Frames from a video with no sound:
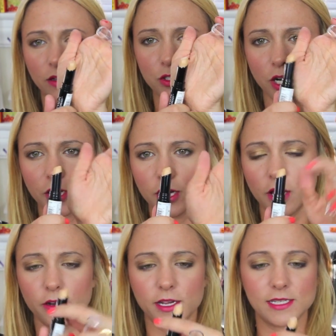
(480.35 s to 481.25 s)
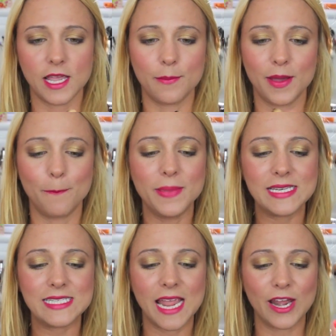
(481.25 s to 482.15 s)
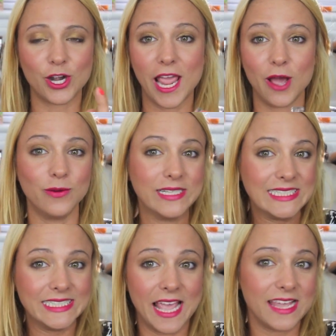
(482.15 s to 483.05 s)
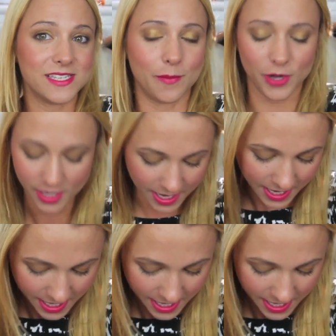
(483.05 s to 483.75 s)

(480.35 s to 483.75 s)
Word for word: darker color because I'm a bit tanner now. Yay, summer.